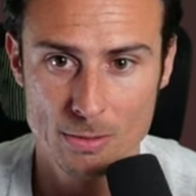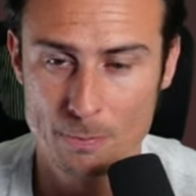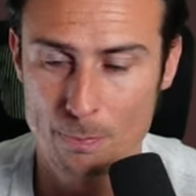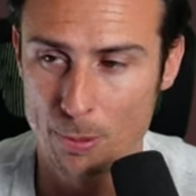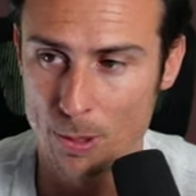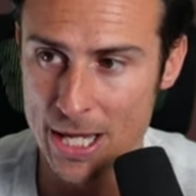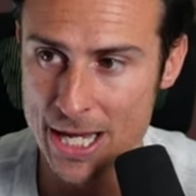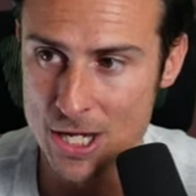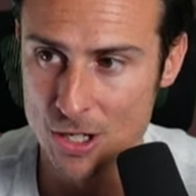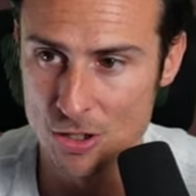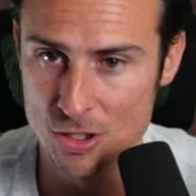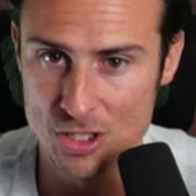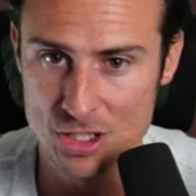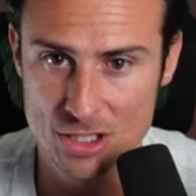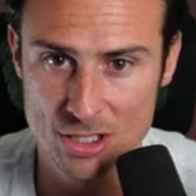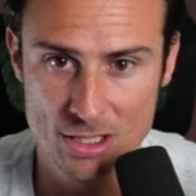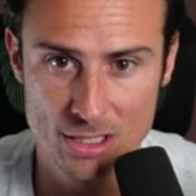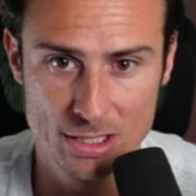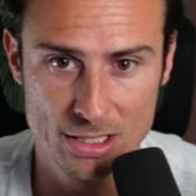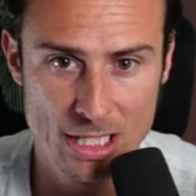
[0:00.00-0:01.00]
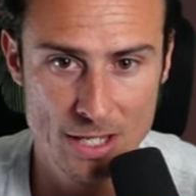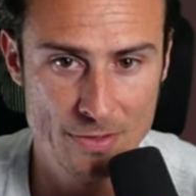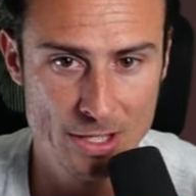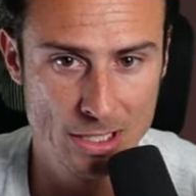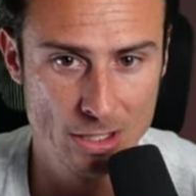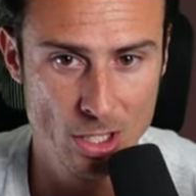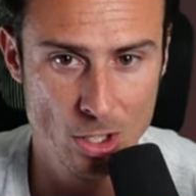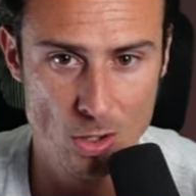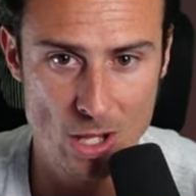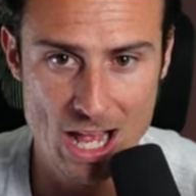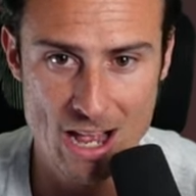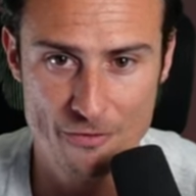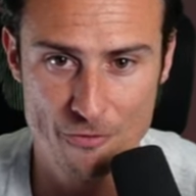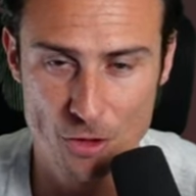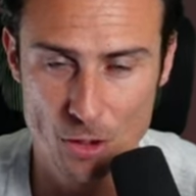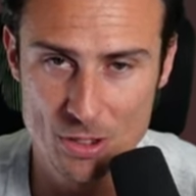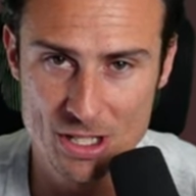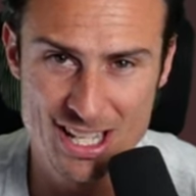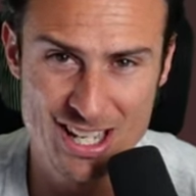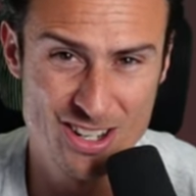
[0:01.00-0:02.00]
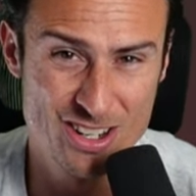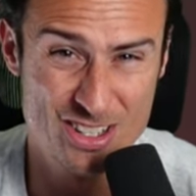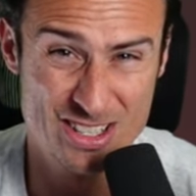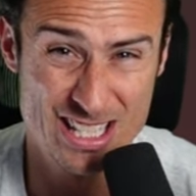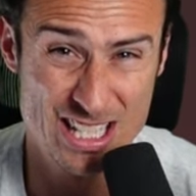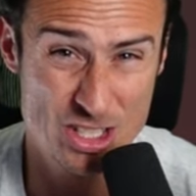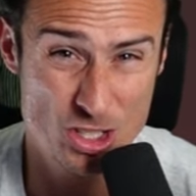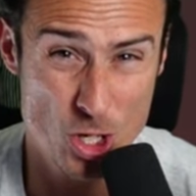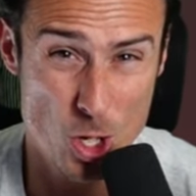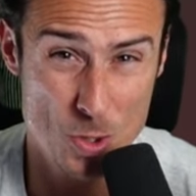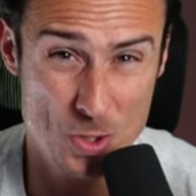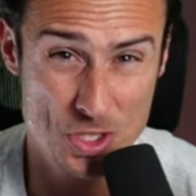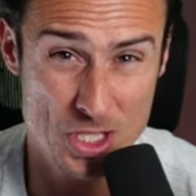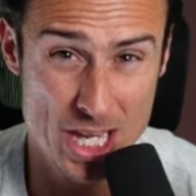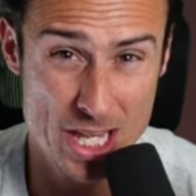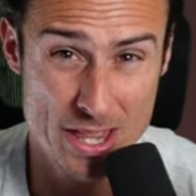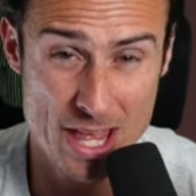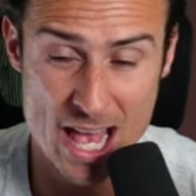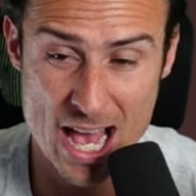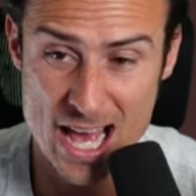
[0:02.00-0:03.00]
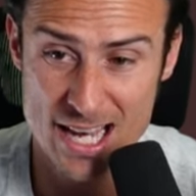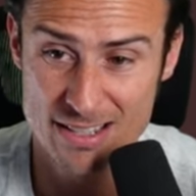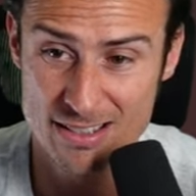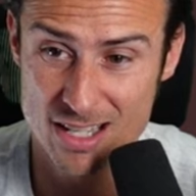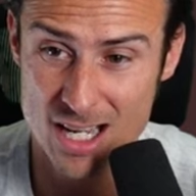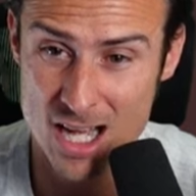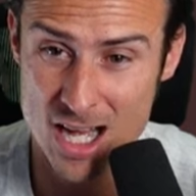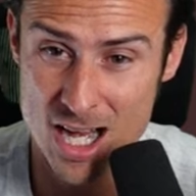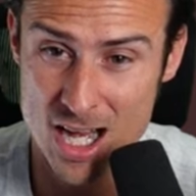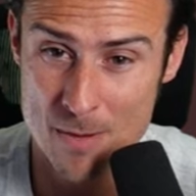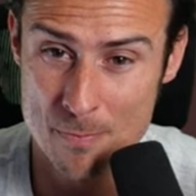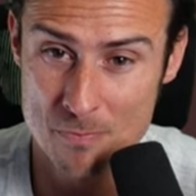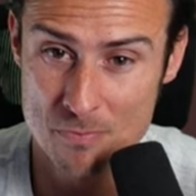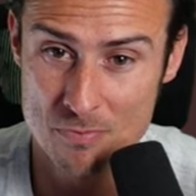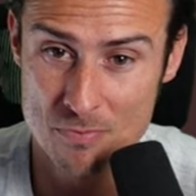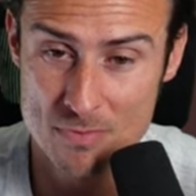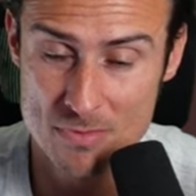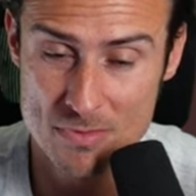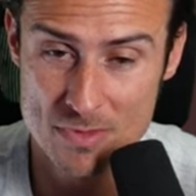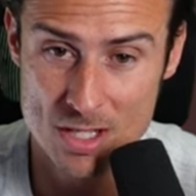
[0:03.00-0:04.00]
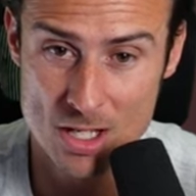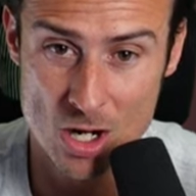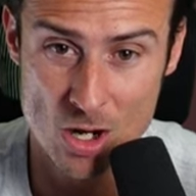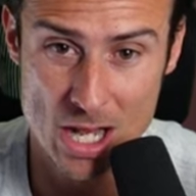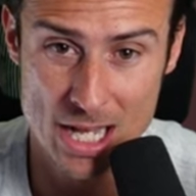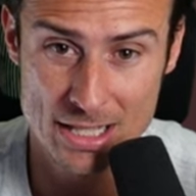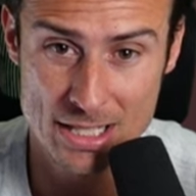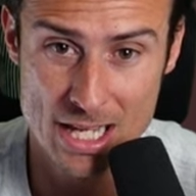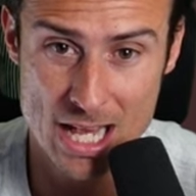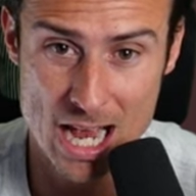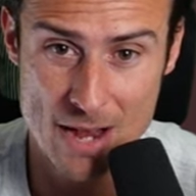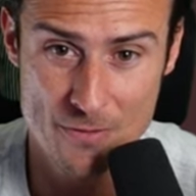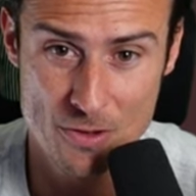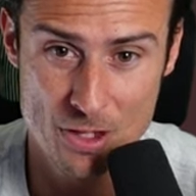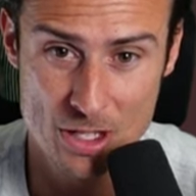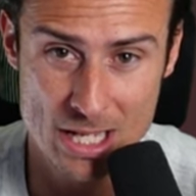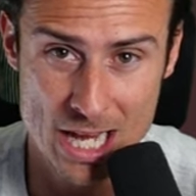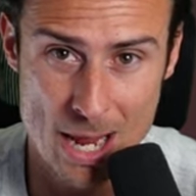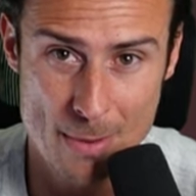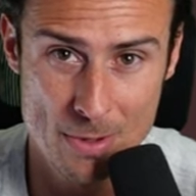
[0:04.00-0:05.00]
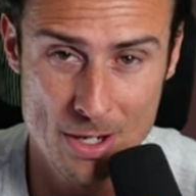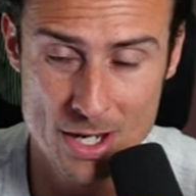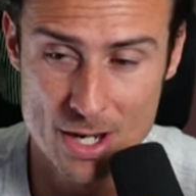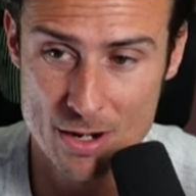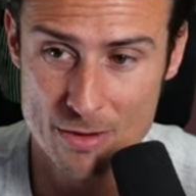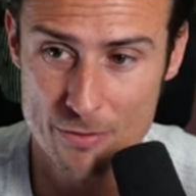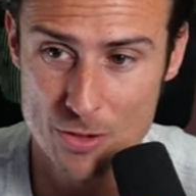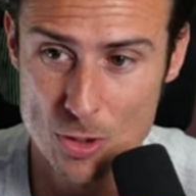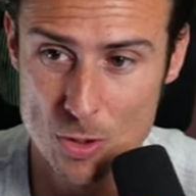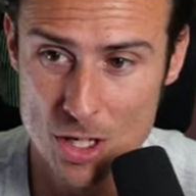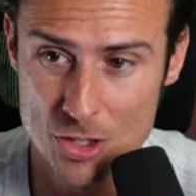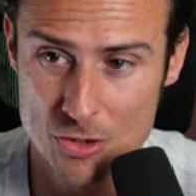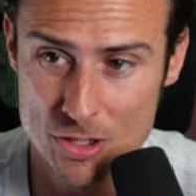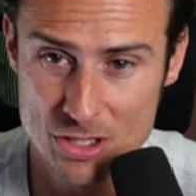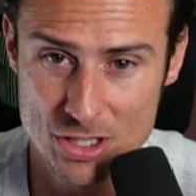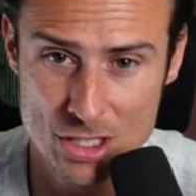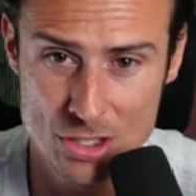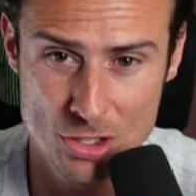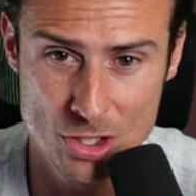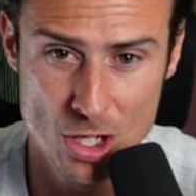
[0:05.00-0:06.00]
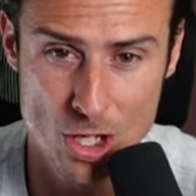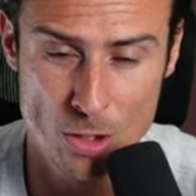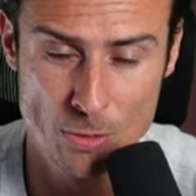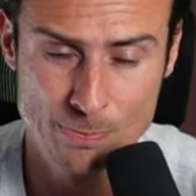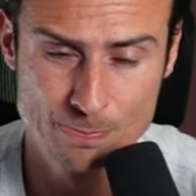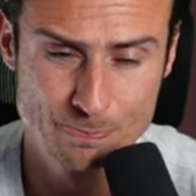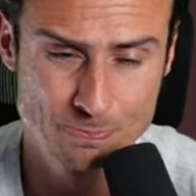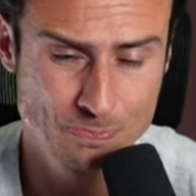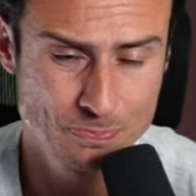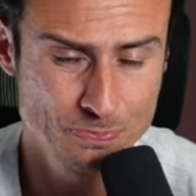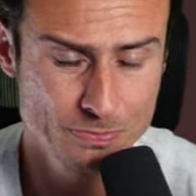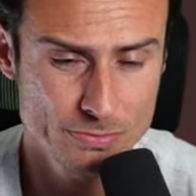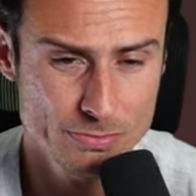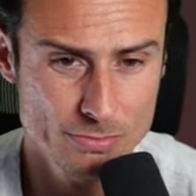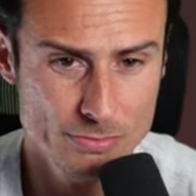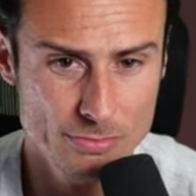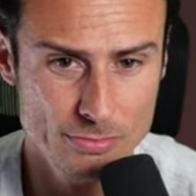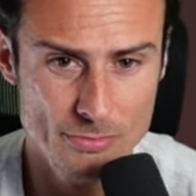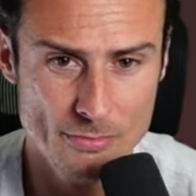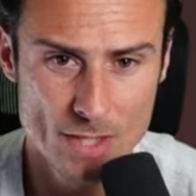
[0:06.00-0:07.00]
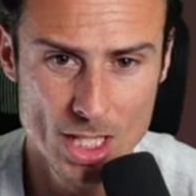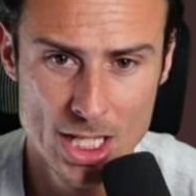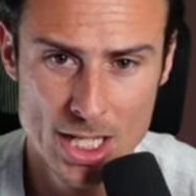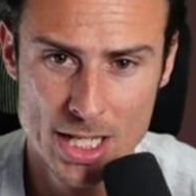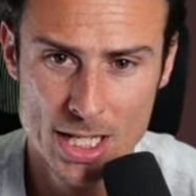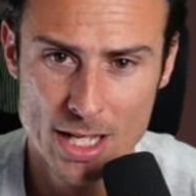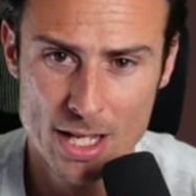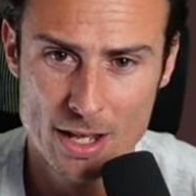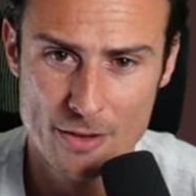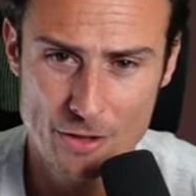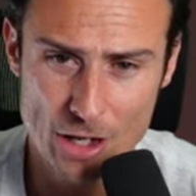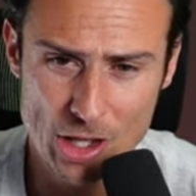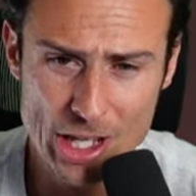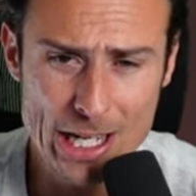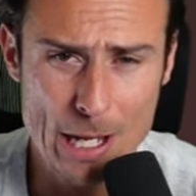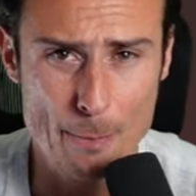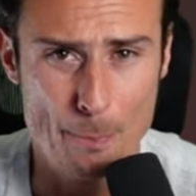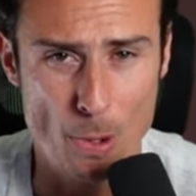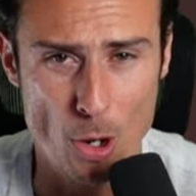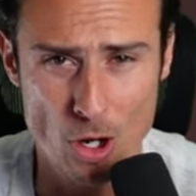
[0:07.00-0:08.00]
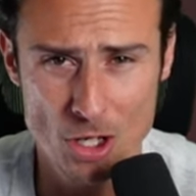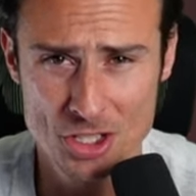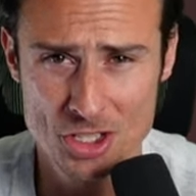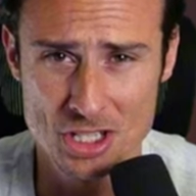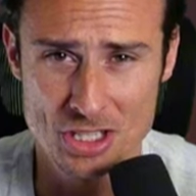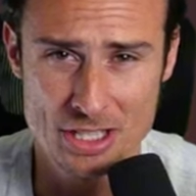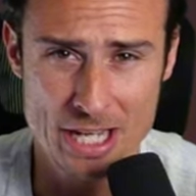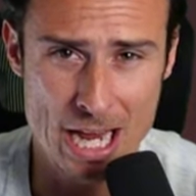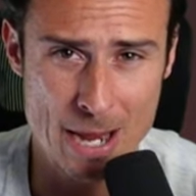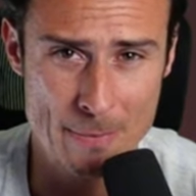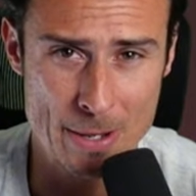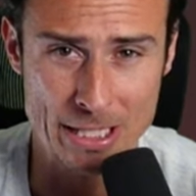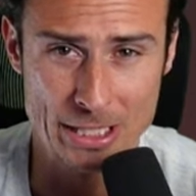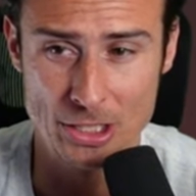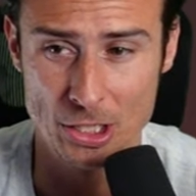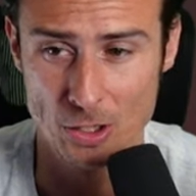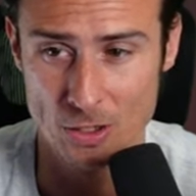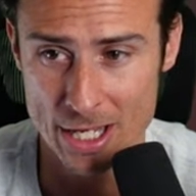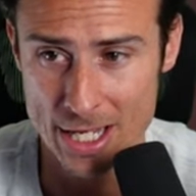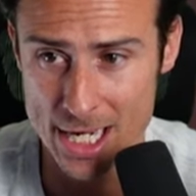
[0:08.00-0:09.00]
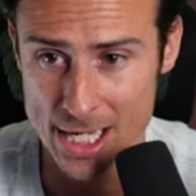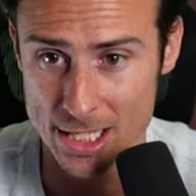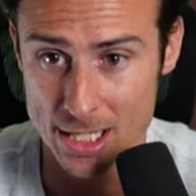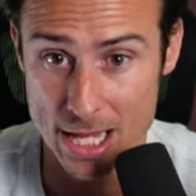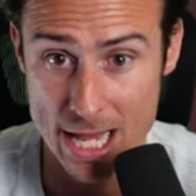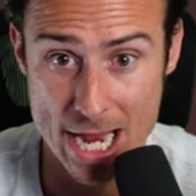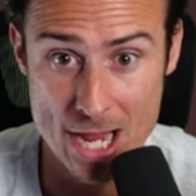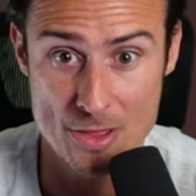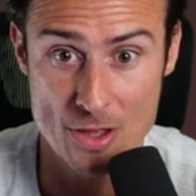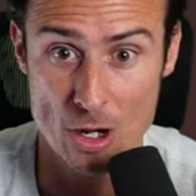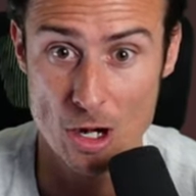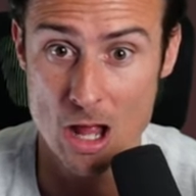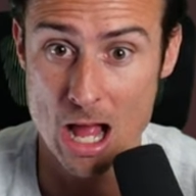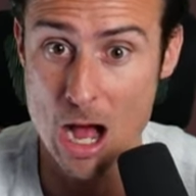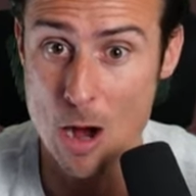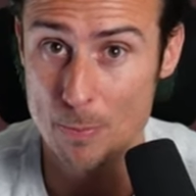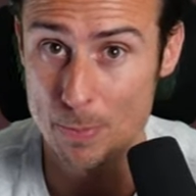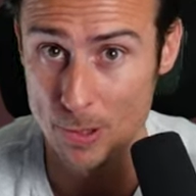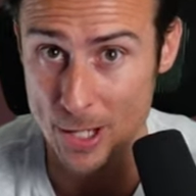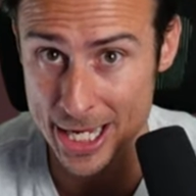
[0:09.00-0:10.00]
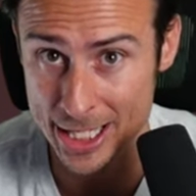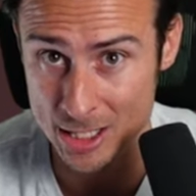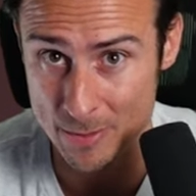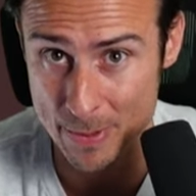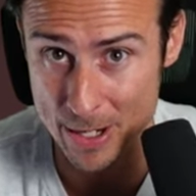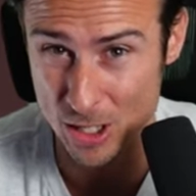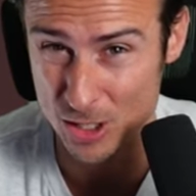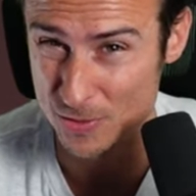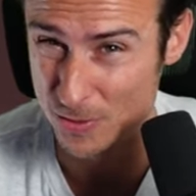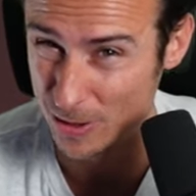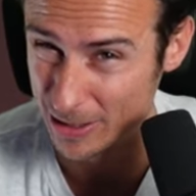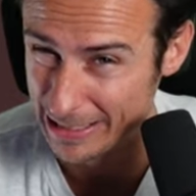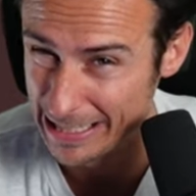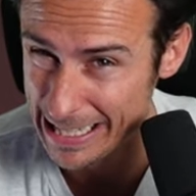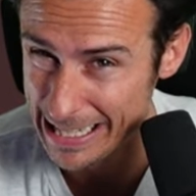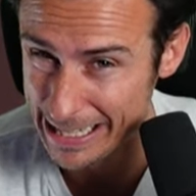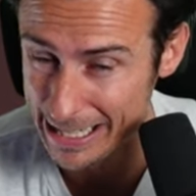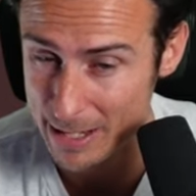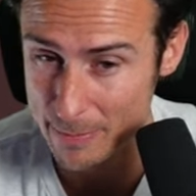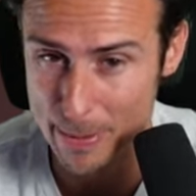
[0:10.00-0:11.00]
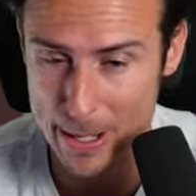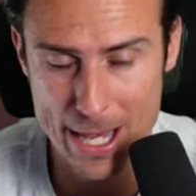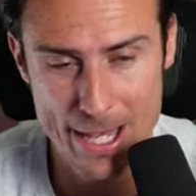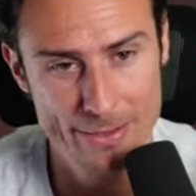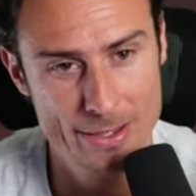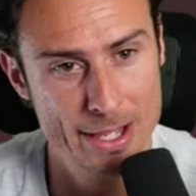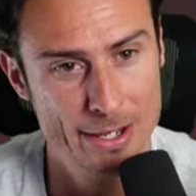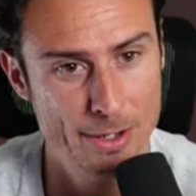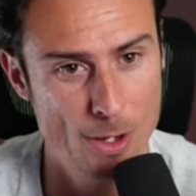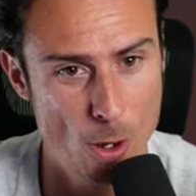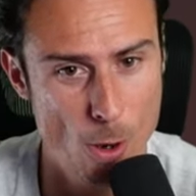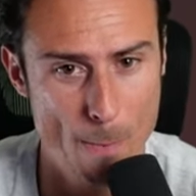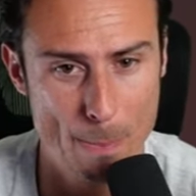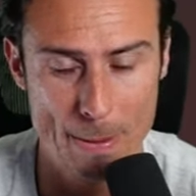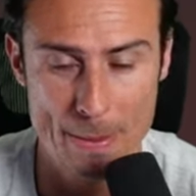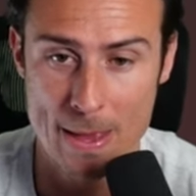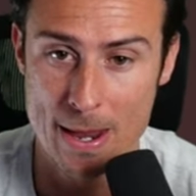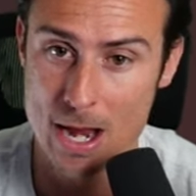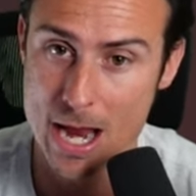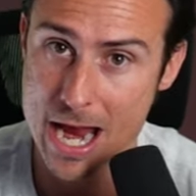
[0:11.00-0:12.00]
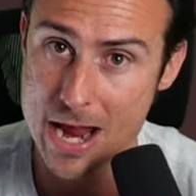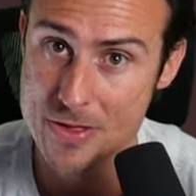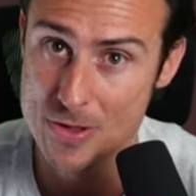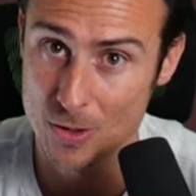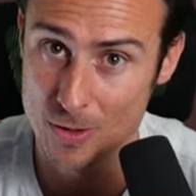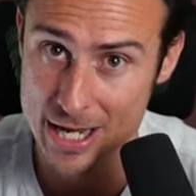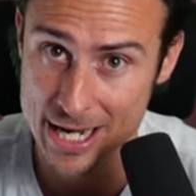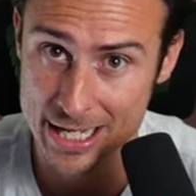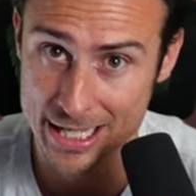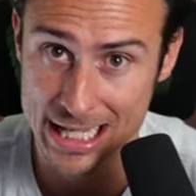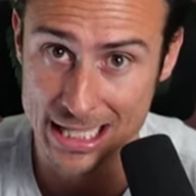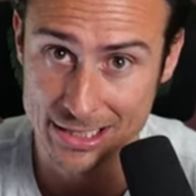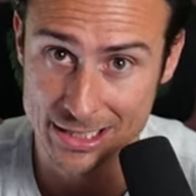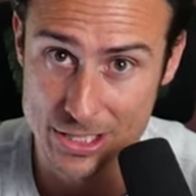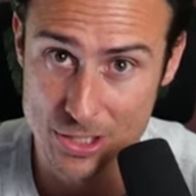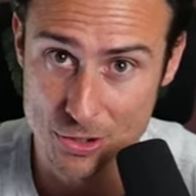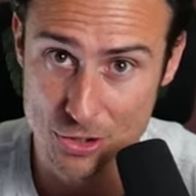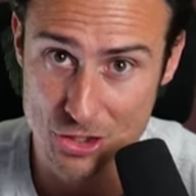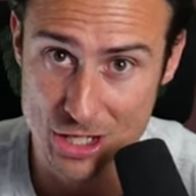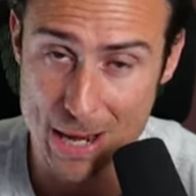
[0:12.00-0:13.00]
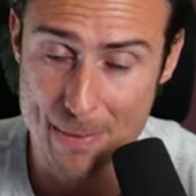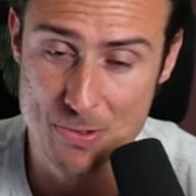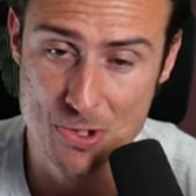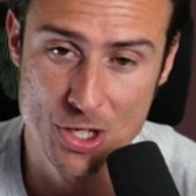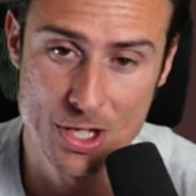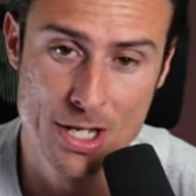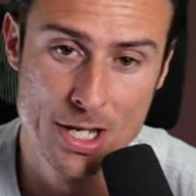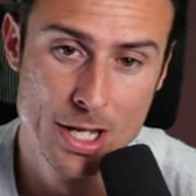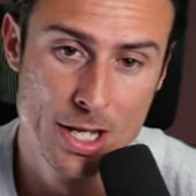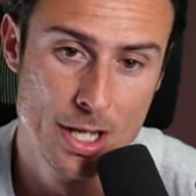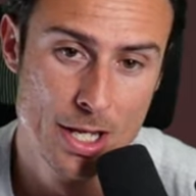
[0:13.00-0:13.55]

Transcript: Players giving little effort. Here's Cisco say that, you know, after the game in an interview, Andre Cisco. Felt like it parts this game, like they're in it. Hey, they're out playing the Bears for a teeny bit, and then nope, and then hey, they're in it. Got the interception.